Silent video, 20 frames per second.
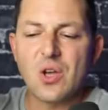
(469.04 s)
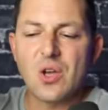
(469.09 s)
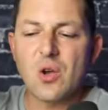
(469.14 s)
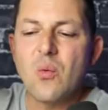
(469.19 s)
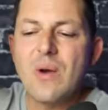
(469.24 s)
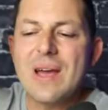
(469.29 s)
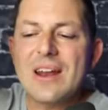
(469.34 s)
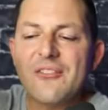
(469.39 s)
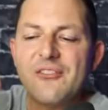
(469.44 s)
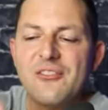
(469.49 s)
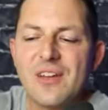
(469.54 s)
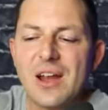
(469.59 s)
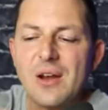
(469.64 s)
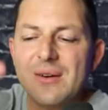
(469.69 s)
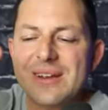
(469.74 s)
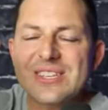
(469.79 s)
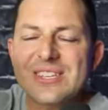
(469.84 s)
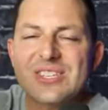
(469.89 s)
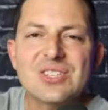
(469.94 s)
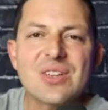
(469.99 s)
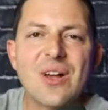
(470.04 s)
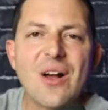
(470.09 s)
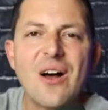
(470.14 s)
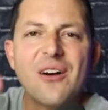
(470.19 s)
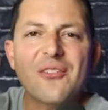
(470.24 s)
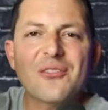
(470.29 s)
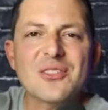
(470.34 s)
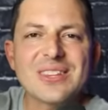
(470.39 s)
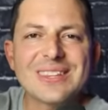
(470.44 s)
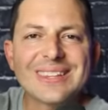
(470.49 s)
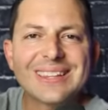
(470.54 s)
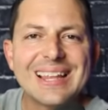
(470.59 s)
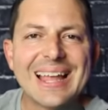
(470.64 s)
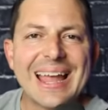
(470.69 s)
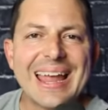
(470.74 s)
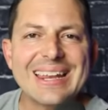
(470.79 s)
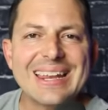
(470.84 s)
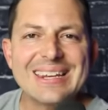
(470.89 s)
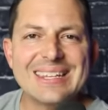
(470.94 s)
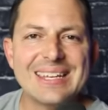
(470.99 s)
we had a very soft
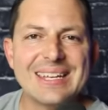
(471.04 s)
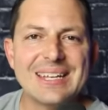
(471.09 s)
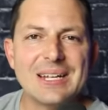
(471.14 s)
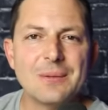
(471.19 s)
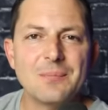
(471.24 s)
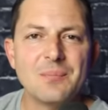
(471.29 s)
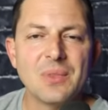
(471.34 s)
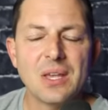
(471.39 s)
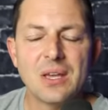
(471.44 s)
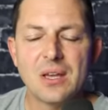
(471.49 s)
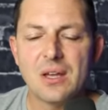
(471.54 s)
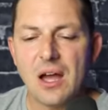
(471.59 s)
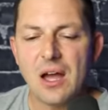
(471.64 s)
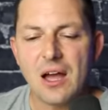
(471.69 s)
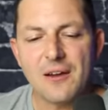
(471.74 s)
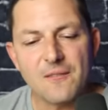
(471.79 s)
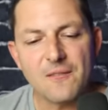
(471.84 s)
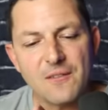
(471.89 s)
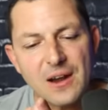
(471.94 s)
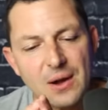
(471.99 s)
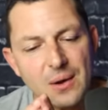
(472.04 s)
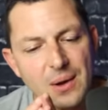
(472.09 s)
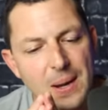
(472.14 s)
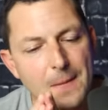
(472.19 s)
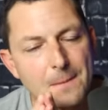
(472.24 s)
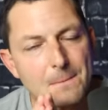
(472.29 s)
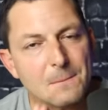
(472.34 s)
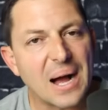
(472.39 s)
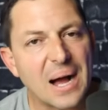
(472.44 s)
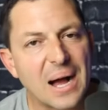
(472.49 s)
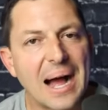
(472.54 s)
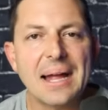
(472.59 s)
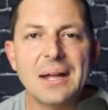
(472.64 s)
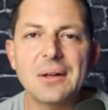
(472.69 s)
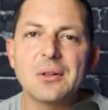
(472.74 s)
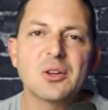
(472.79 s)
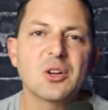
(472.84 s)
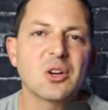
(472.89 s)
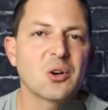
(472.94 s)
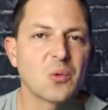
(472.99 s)
landing, a very
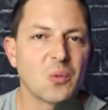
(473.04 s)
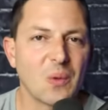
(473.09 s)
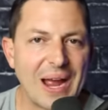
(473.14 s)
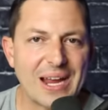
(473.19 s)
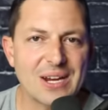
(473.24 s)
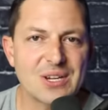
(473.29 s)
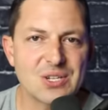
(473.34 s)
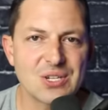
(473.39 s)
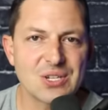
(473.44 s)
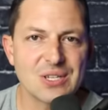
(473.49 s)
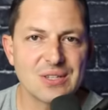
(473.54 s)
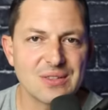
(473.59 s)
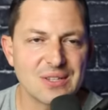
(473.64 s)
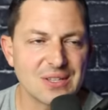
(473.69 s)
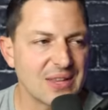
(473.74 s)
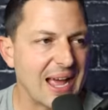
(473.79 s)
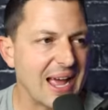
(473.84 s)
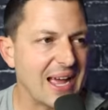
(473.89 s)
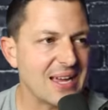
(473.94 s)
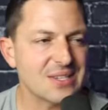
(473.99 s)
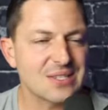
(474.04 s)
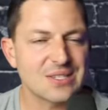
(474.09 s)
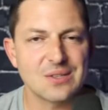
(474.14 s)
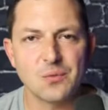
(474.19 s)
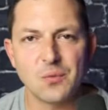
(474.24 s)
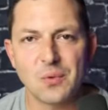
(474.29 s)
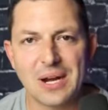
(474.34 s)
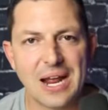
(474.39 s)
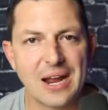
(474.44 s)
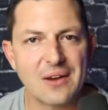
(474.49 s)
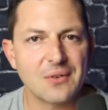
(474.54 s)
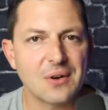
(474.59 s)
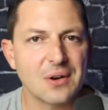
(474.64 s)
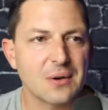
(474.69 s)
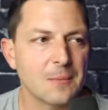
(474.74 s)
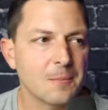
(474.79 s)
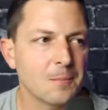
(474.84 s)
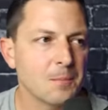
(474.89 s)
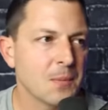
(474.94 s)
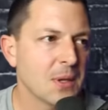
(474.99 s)
mild correction that lasted
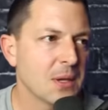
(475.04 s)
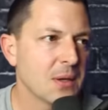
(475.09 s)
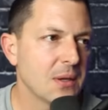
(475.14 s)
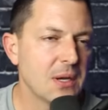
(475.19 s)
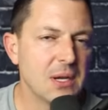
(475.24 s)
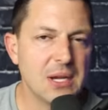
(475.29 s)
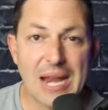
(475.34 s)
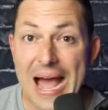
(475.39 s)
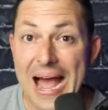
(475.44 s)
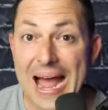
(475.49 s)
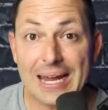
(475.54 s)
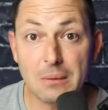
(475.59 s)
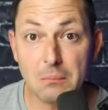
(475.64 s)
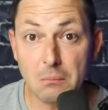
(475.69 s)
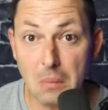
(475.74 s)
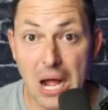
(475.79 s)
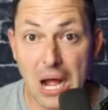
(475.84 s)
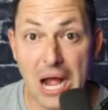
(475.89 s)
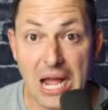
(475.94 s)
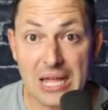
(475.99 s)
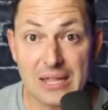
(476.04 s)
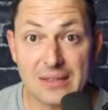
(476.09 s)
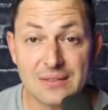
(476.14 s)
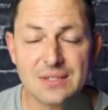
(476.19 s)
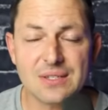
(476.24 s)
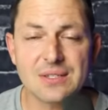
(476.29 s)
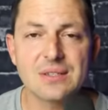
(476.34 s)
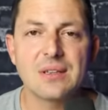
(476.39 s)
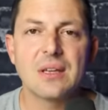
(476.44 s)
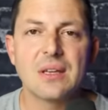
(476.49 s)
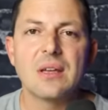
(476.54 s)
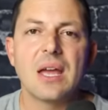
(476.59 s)
whatever nine months.